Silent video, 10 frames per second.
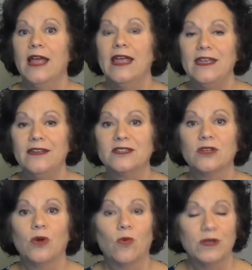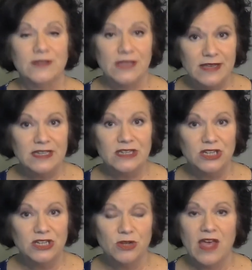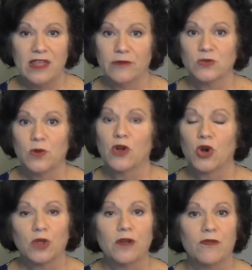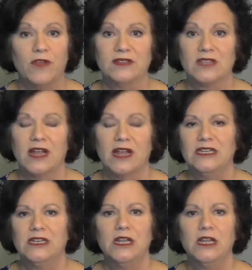It was easy to do that. That was one of the earlier things that I did.